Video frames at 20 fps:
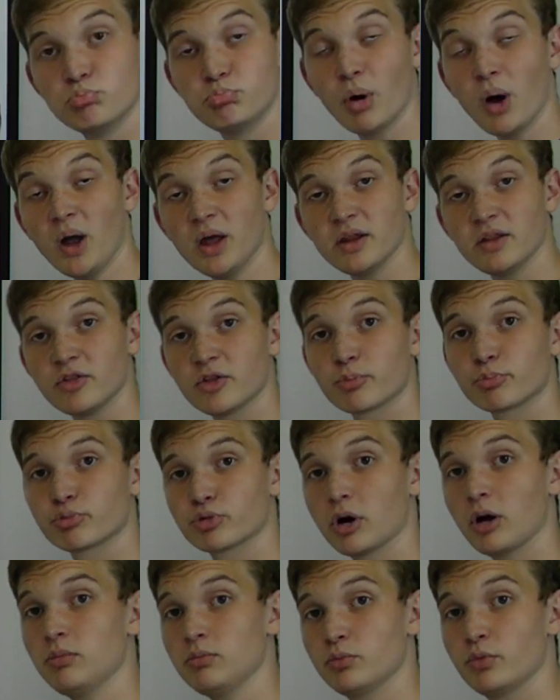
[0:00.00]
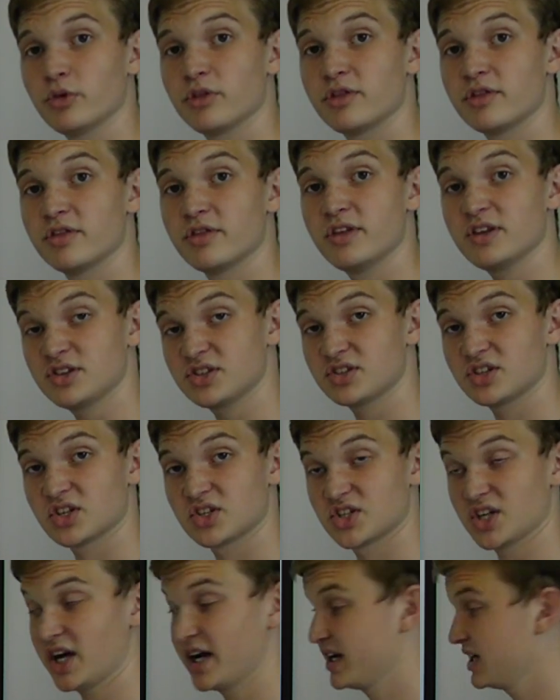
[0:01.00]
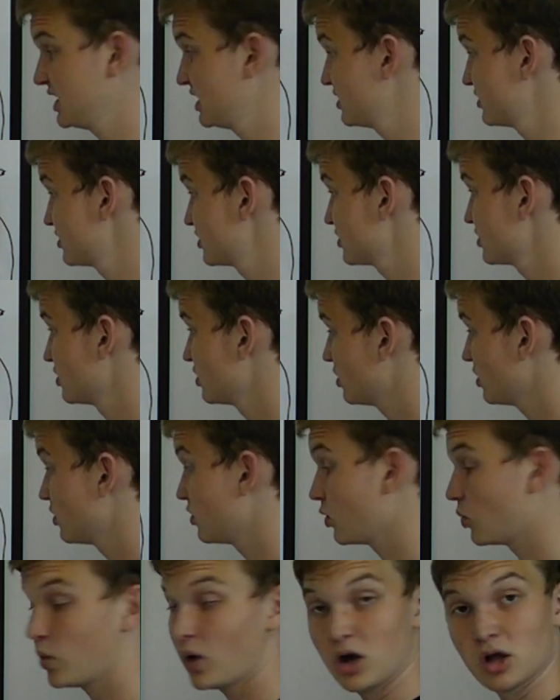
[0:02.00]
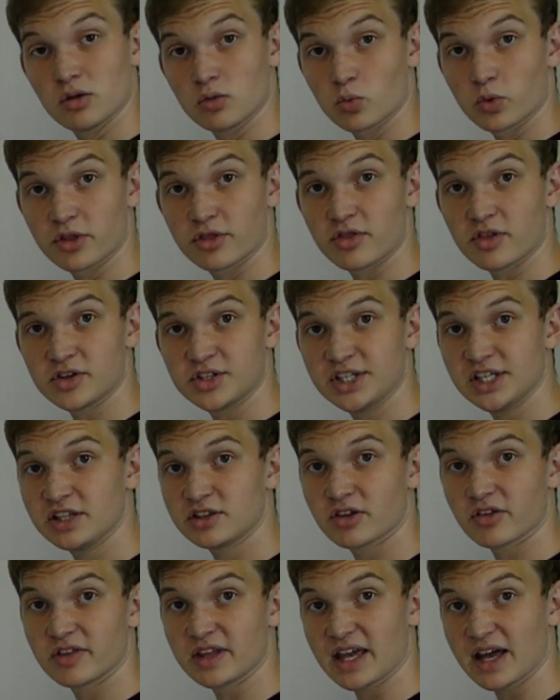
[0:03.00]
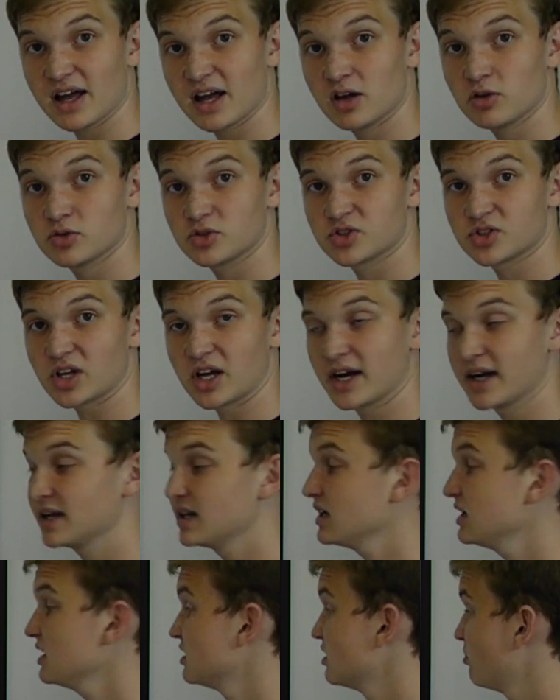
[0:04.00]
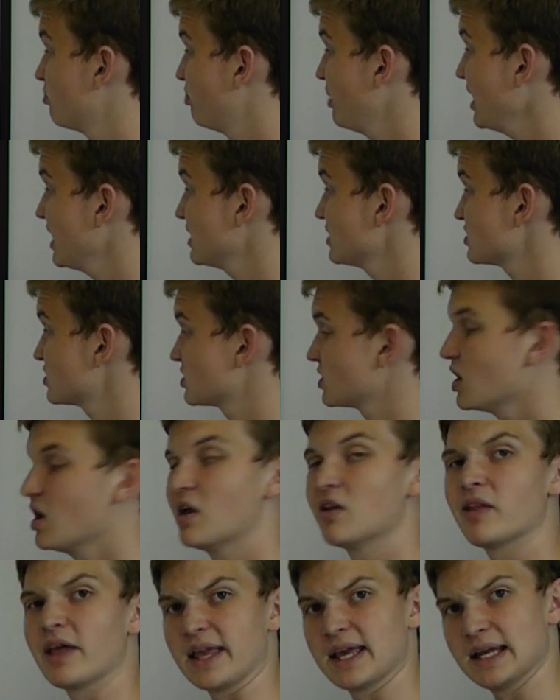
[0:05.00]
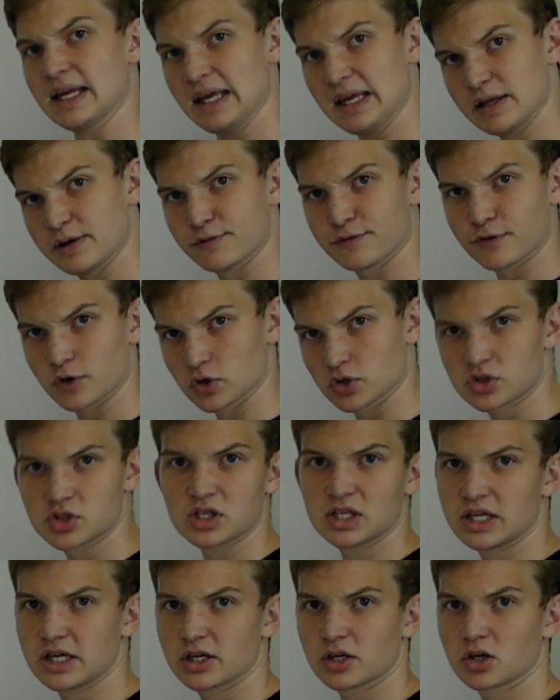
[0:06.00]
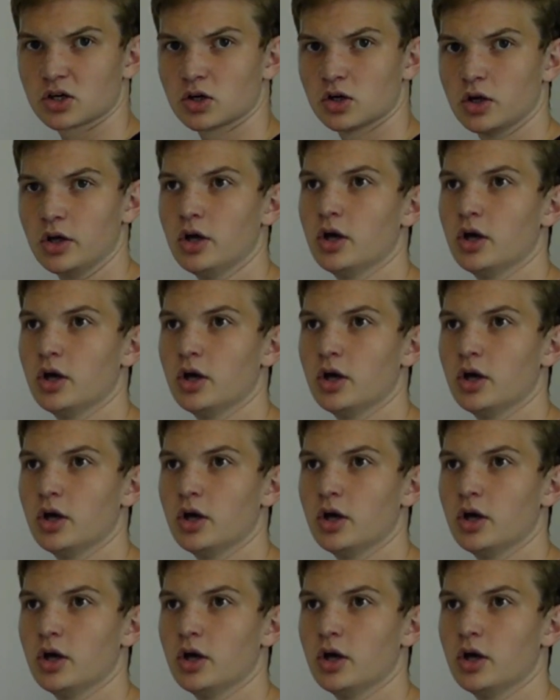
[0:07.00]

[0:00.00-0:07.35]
But the problem with this design is, the one with the teeth on the outside in the base, like an inverse gear,